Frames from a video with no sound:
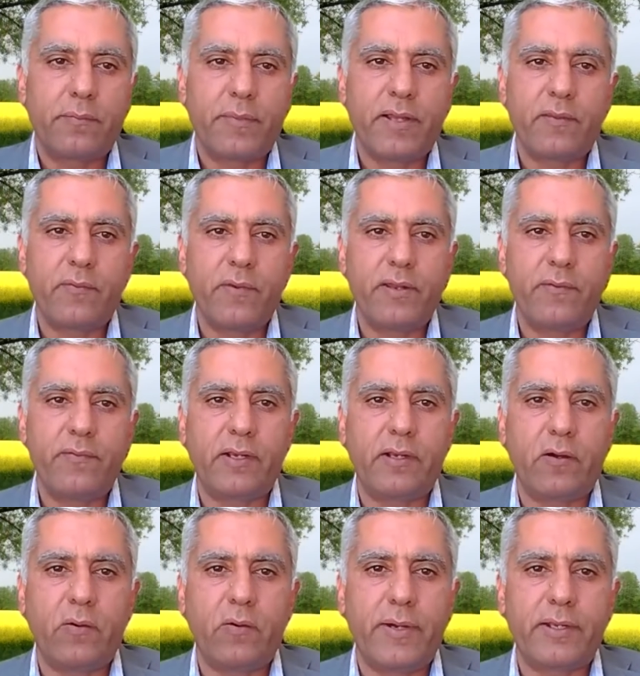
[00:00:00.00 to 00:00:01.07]
But when we
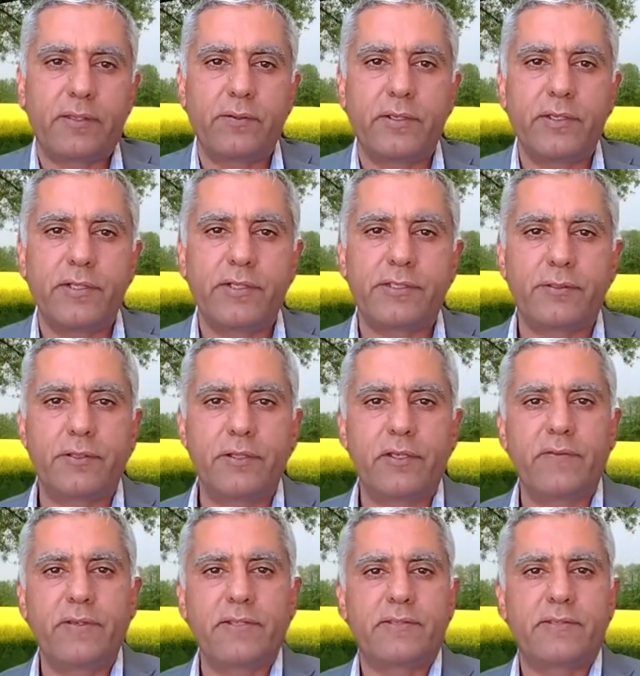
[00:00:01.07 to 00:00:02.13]
go back to history,
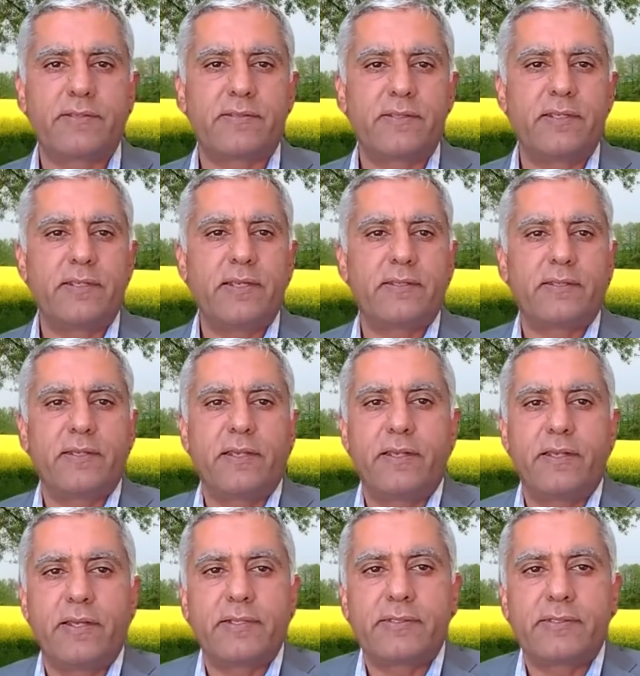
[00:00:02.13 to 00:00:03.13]
we see that it